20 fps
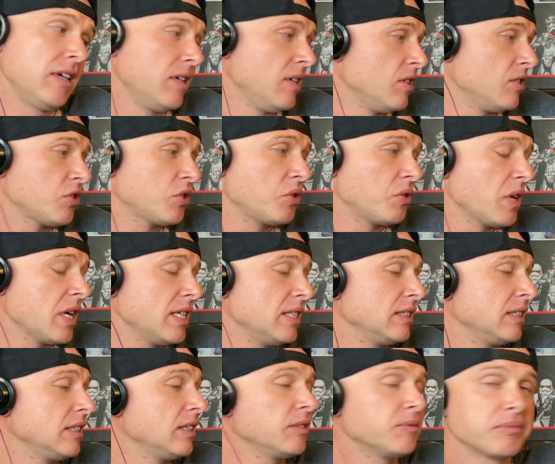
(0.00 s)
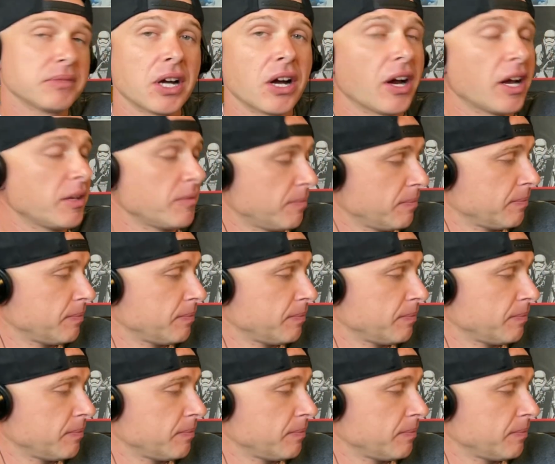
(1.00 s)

It's crazy. All right.